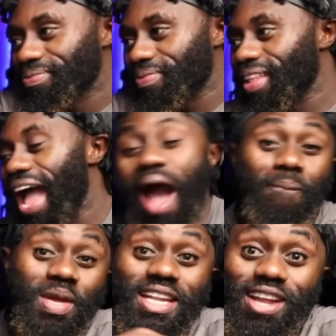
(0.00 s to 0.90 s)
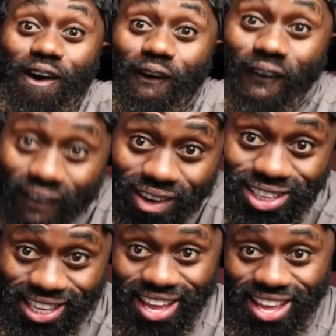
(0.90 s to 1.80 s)
I mean the whole
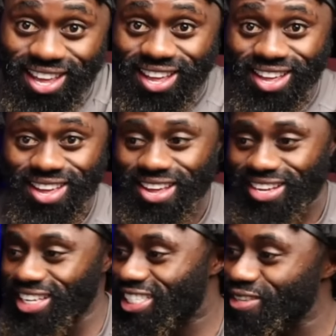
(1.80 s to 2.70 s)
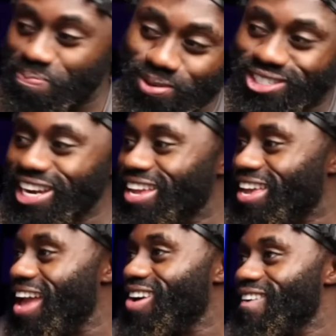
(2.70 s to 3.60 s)
thing. This is Putri
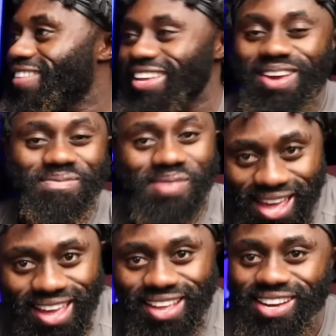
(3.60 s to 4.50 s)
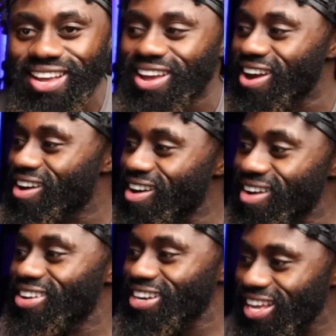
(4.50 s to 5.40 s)
gang over here, man.
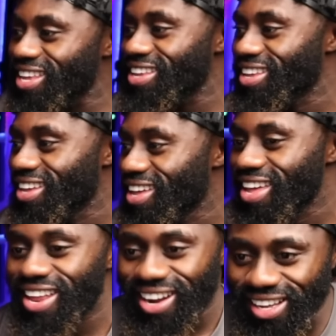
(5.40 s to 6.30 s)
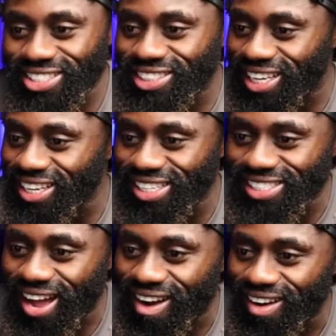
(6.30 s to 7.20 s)
Holy. Let's go check this
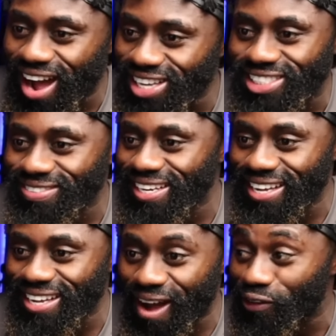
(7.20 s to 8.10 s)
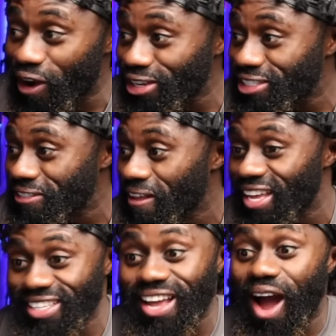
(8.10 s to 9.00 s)
out and see what they got for us.
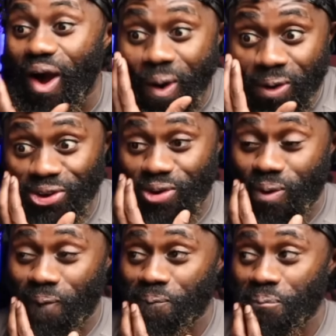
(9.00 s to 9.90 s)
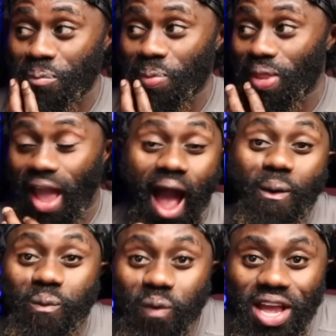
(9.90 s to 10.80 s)
It's an audio. I
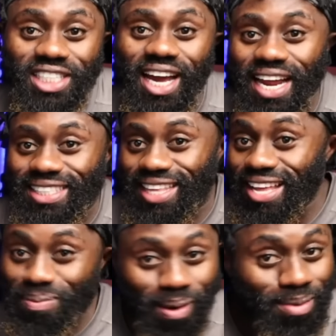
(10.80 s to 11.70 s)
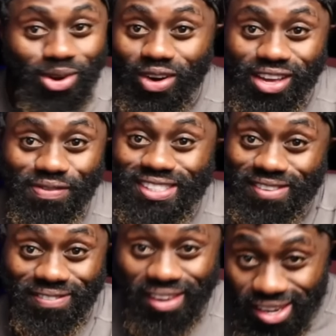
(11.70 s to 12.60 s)
wish and I think they're probably gonna give us a
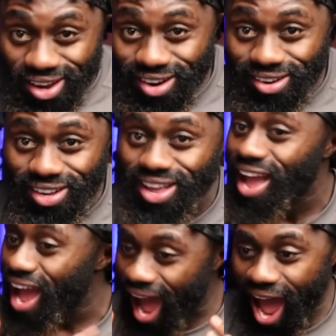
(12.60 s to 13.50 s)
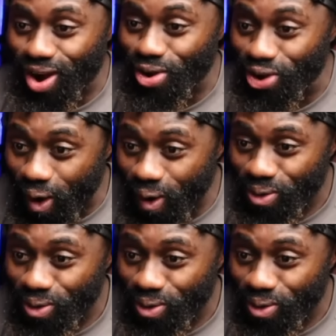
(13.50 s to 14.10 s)
video. I don't know.